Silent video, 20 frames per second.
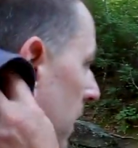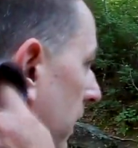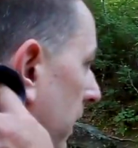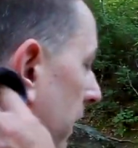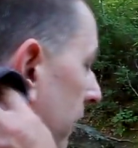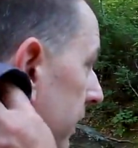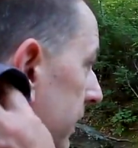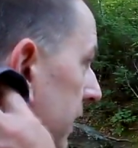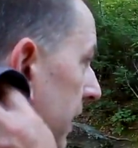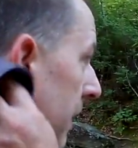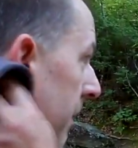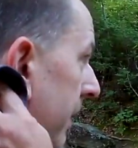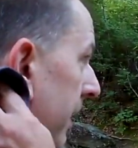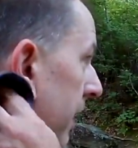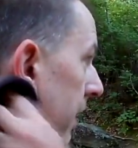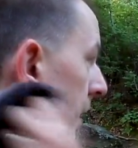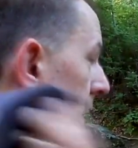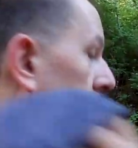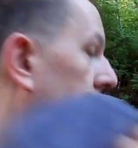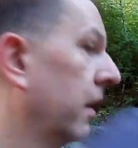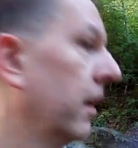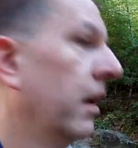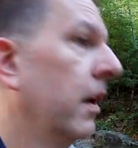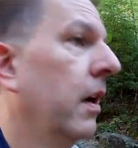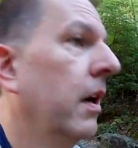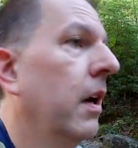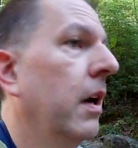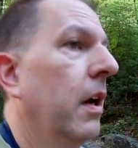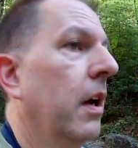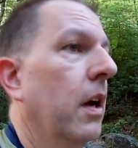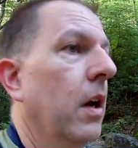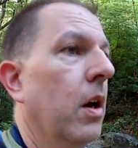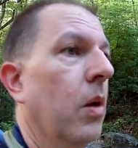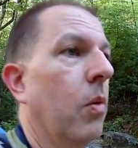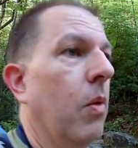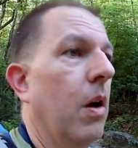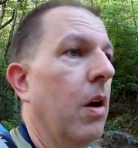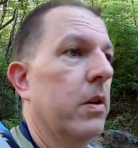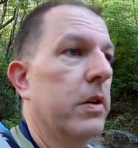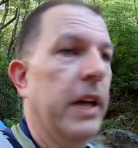every time I
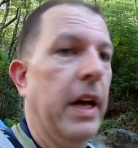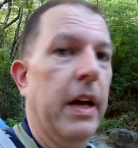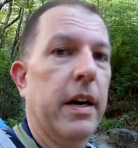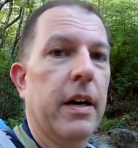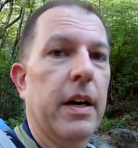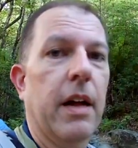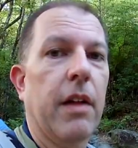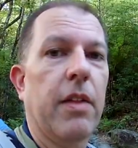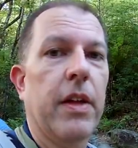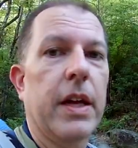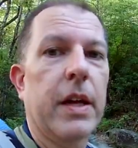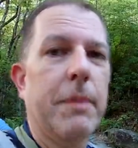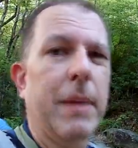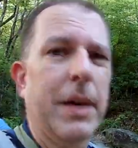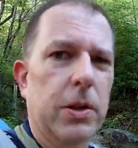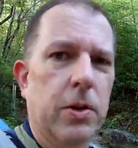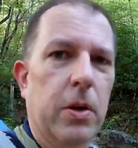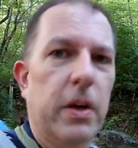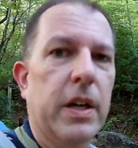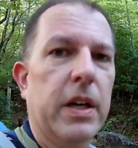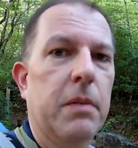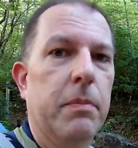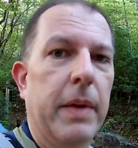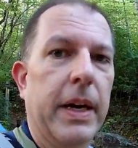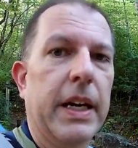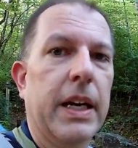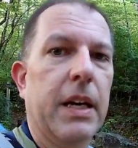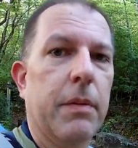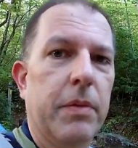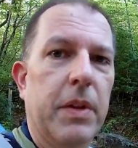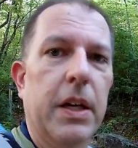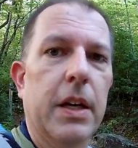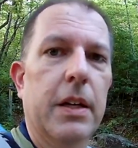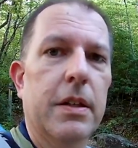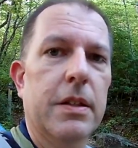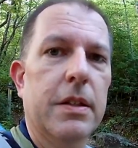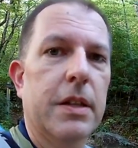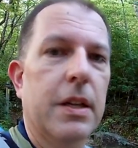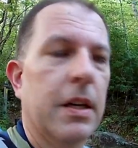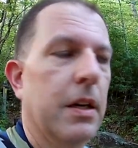walk down it, I think my truck could make it up
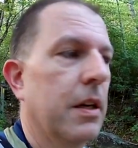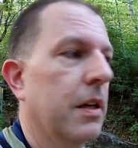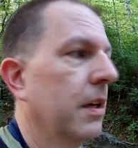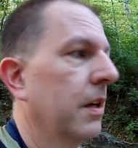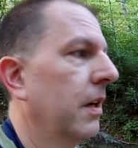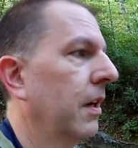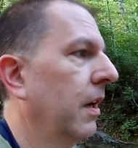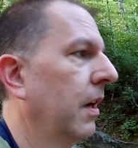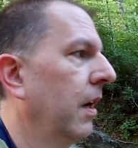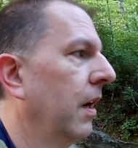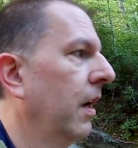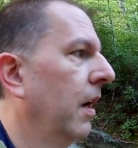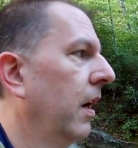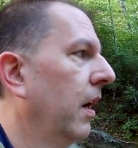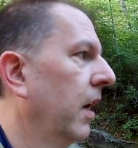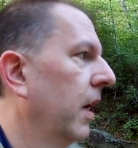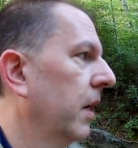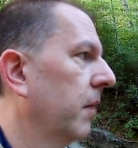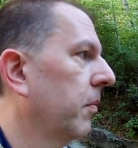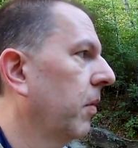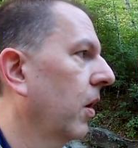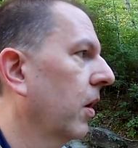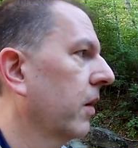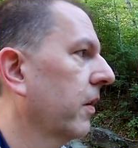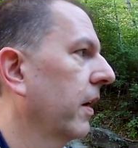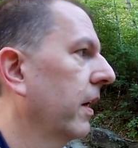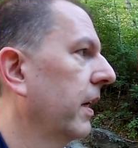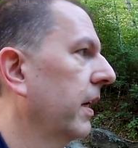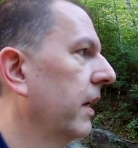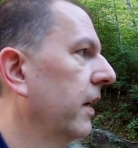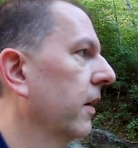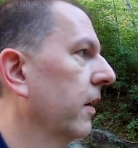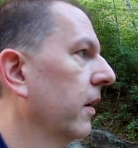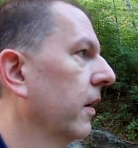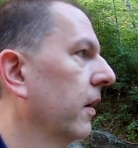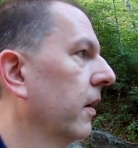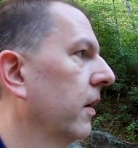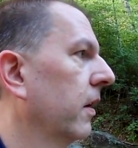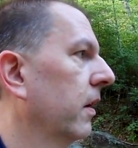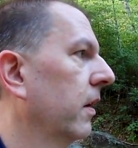this and park right
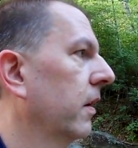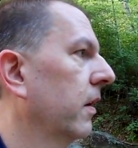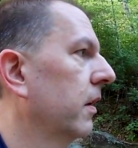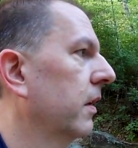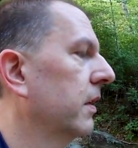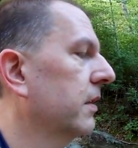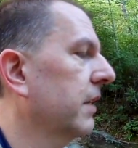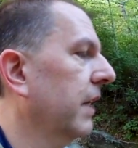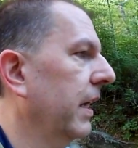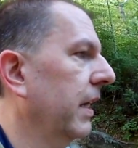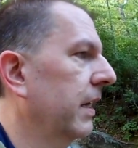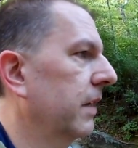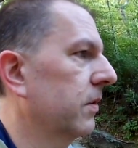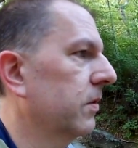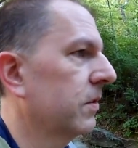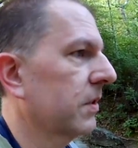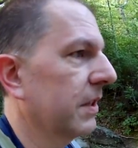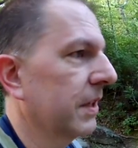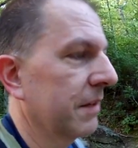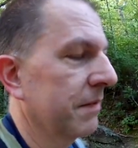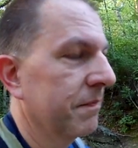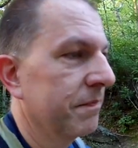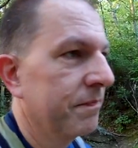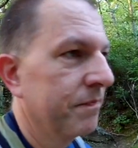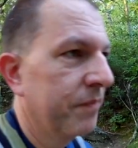here. It's kind of interesting.